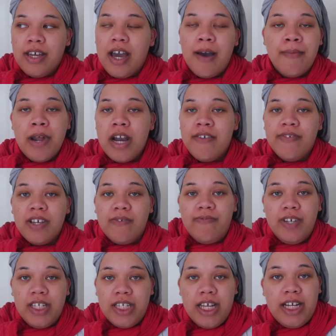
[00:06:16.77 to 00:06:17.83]
I'm not even
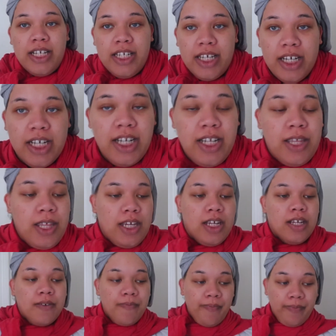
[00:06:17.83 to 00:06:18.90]
convinced that it did
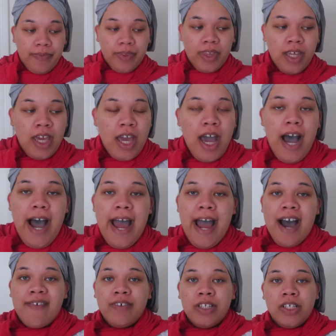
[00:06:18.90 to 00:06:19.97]
anything. I
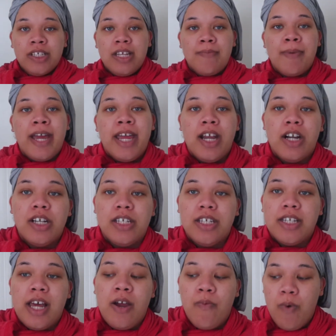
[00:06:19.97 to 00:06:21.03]
haven't looked at my hair since
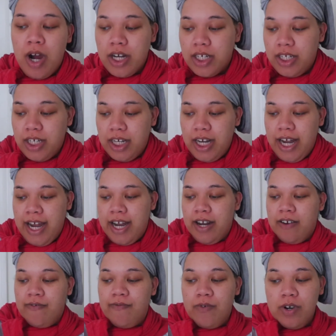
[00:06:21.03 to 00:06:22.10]
I washed it, and
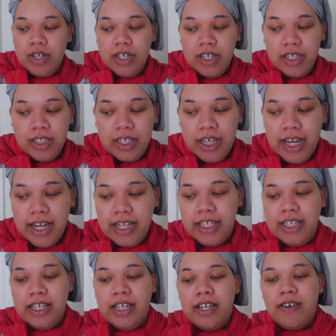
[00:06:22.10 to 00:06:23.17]
unfortunately I
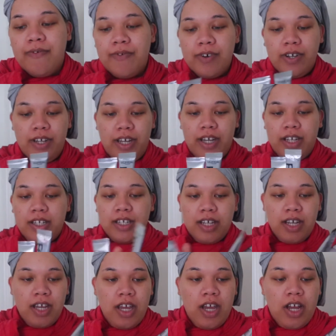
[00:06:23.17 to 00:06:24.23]
did forget
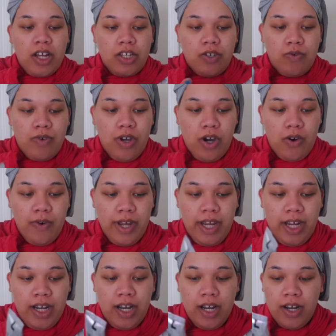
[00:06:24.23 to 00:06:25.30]
to go
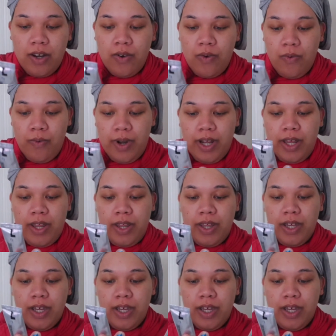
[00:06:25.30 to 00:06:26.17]
in with